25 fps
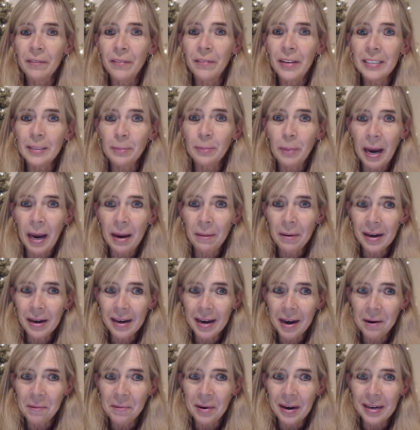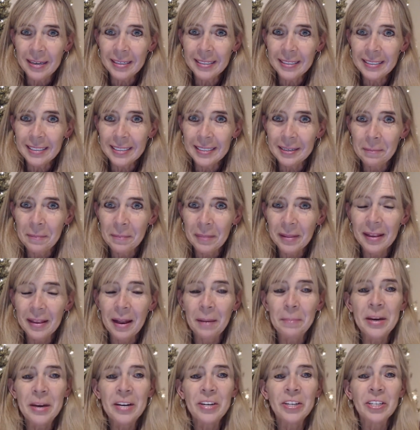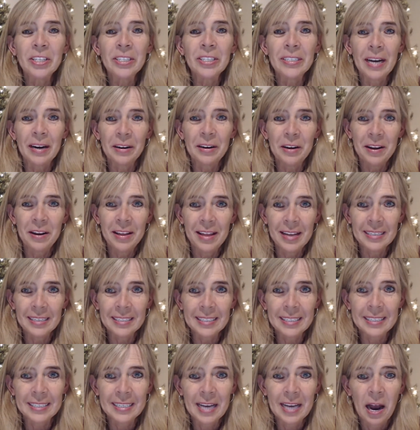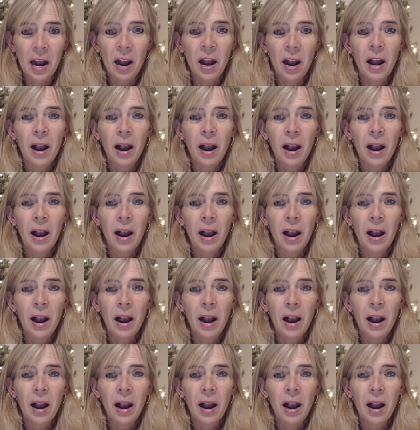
of these payment gateways, let me just tell you this.